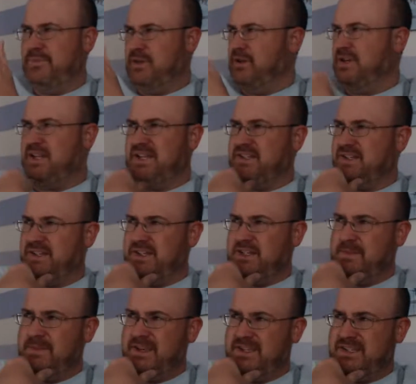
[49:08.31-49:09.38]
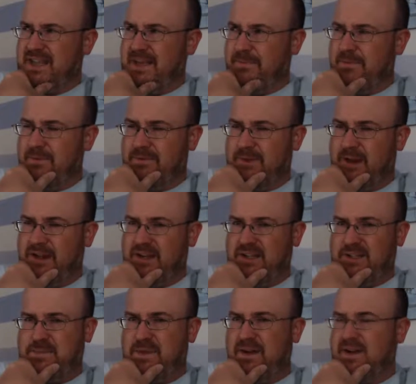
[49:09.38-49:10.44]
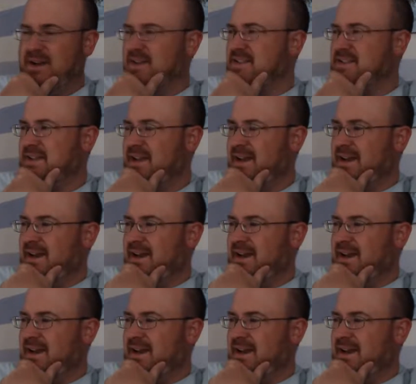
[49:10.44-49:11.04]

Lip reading: you could easily dismiss that on inexperience.